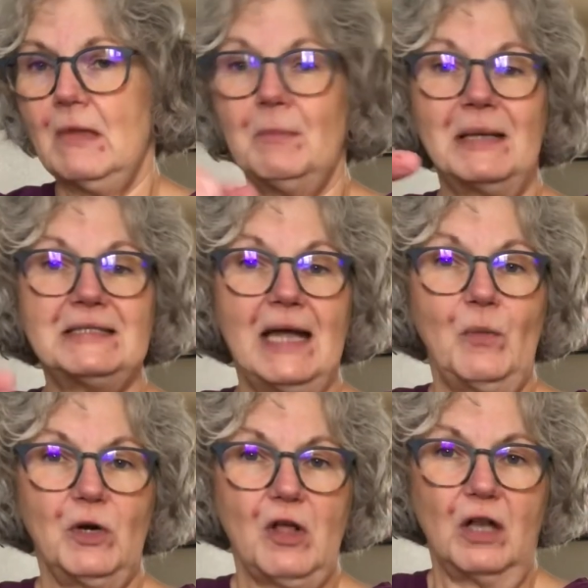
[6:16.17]
My dad
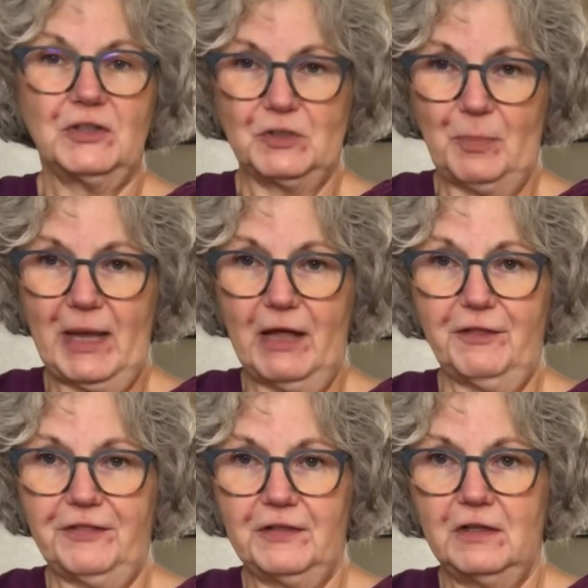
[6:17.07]
would have called it the
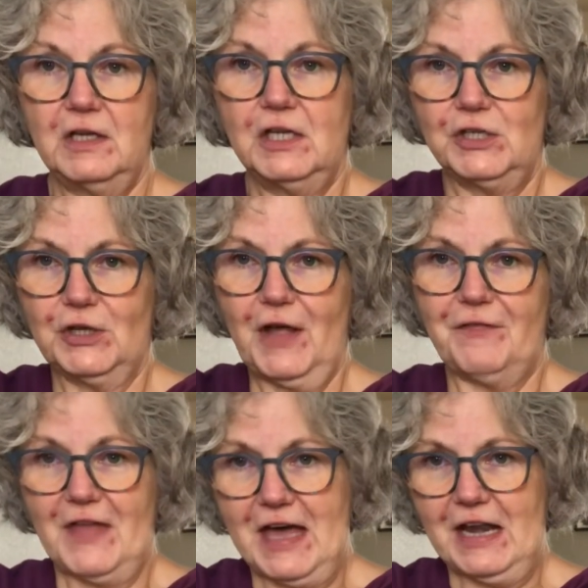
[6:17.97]
pith. You cut
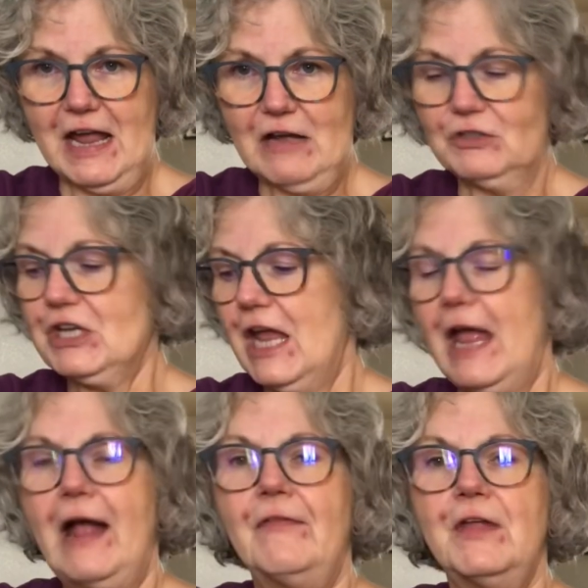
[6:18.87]
that out
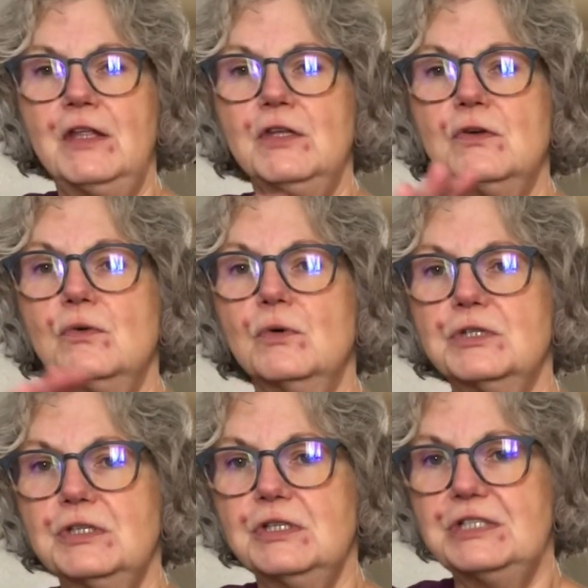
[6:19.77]
and then you
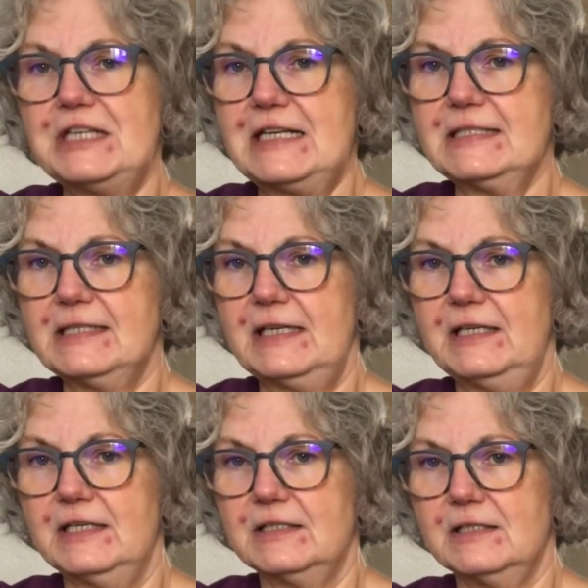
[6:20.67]
de-seed
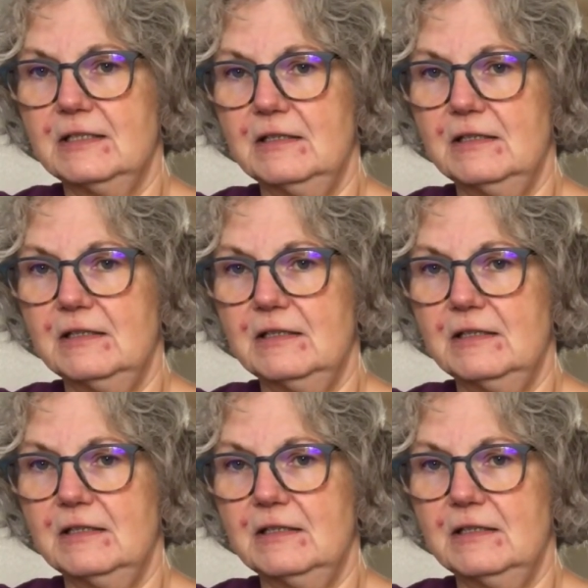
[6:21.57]
it.